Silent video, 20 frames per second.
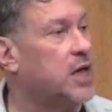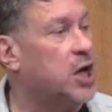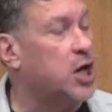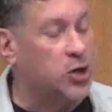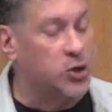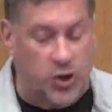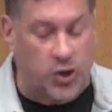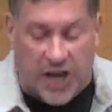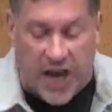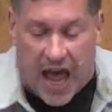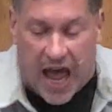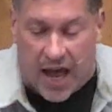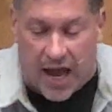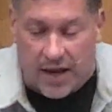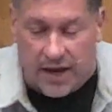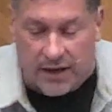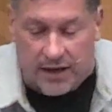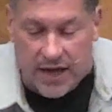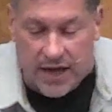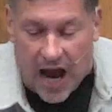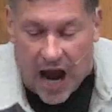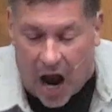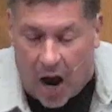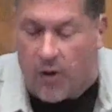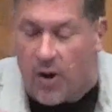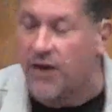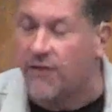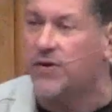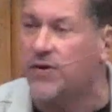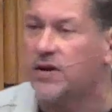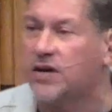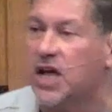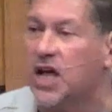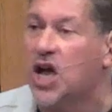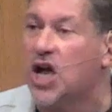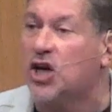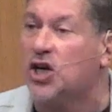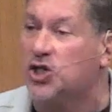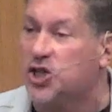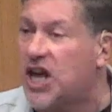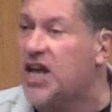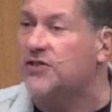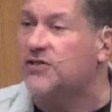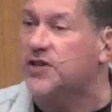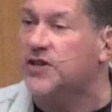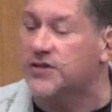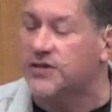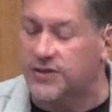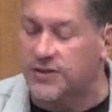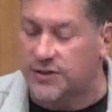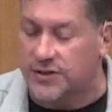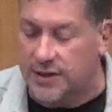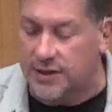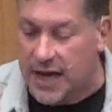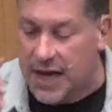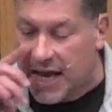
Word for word: Today, however, Jesus